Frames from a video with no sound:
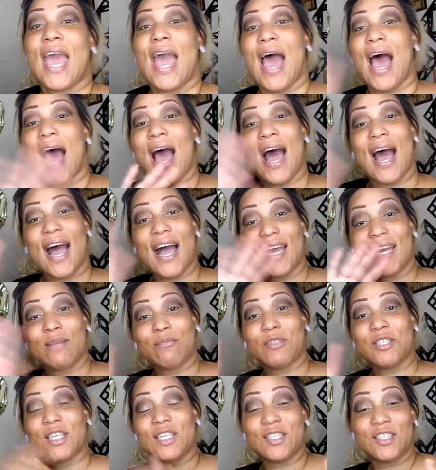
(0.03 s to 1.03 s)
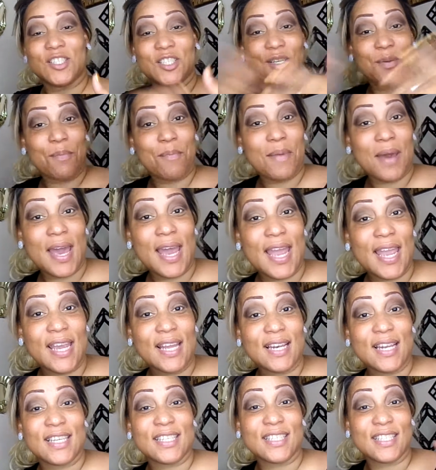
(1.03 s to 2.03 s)
Hi, I'm Sheila
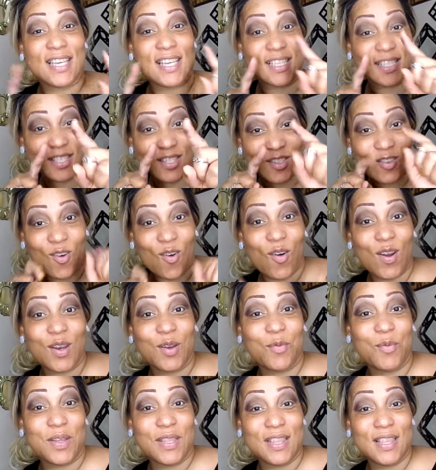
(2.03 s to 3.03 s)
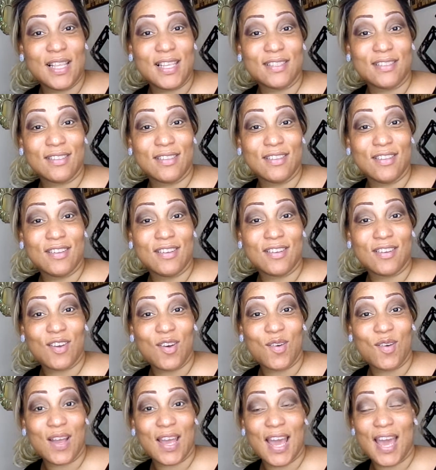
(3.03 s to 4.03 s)
Shemaine. Let's get started with this look,
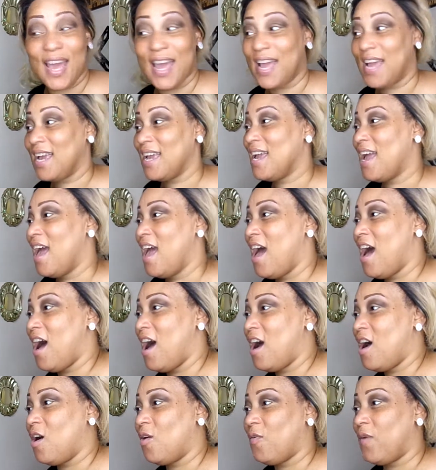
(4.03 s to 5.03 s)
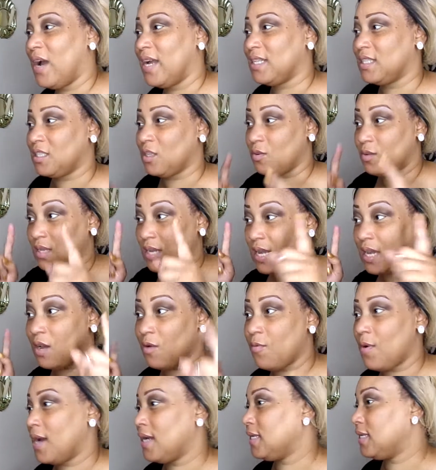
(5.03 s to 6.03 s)
okay? All right, so
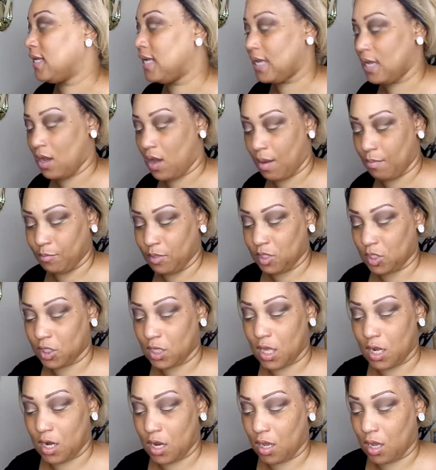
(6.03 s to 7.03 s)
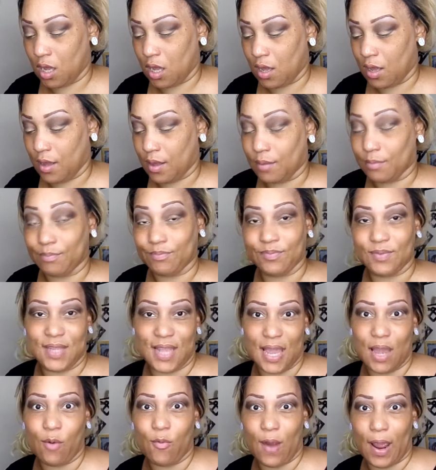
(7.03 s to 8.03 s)
right now, I'm just gonna
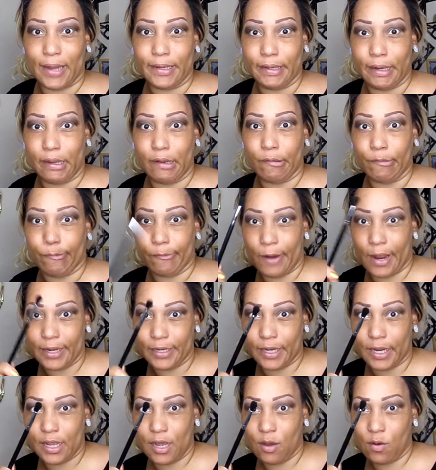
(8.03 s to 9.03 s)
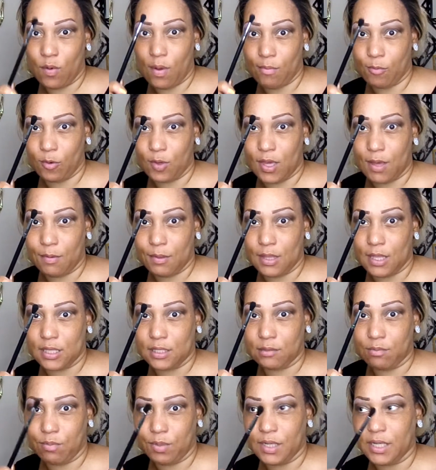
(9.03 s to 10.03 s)
right now, I'm gonna get
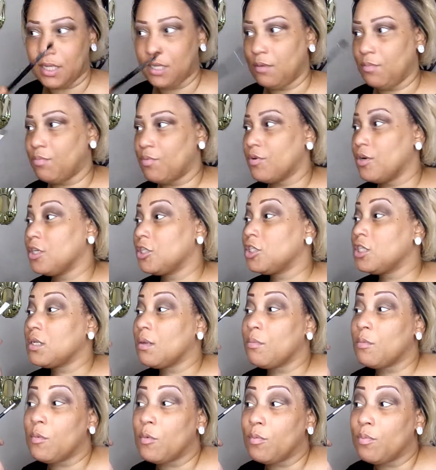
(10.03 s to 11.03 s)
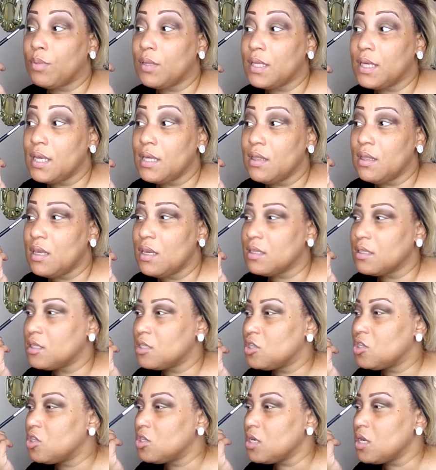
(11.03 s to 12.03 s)
this blending brush and I'm gonna blend this
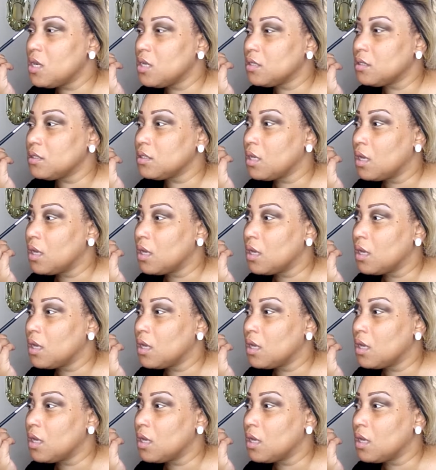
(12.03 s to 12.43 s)
just